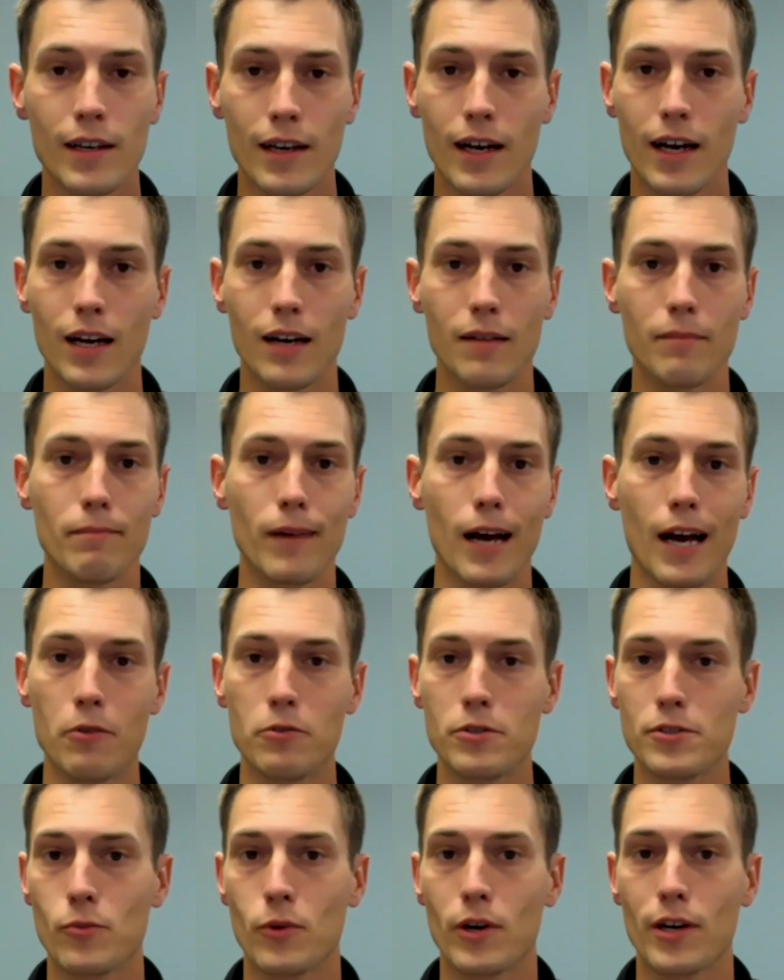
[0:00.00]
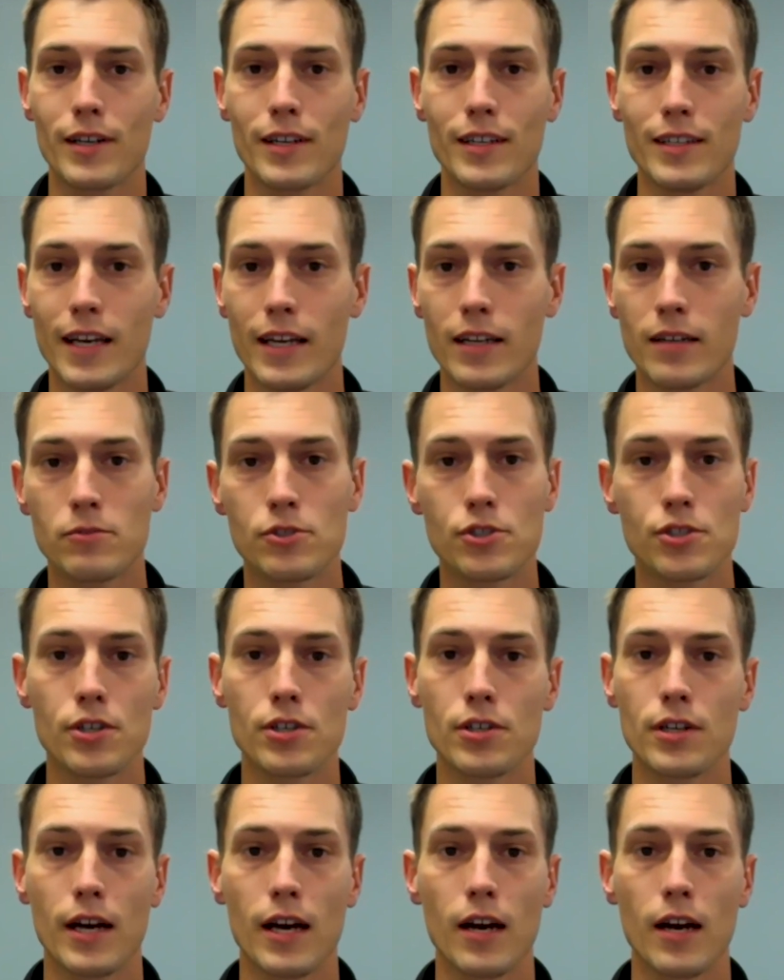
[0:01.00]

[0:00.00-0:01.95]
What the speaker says: I was wearing a denim shirt.